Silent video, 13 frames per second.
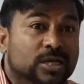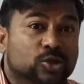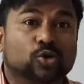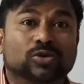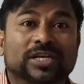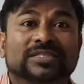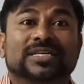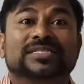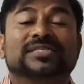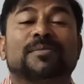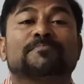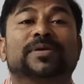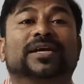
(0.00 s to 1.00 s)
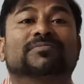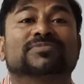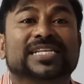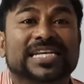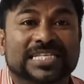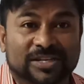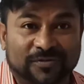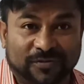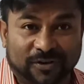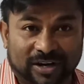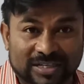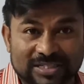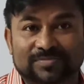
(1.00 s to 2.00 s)
so that the sum becomes easy for
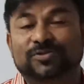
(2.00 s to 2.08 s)
us.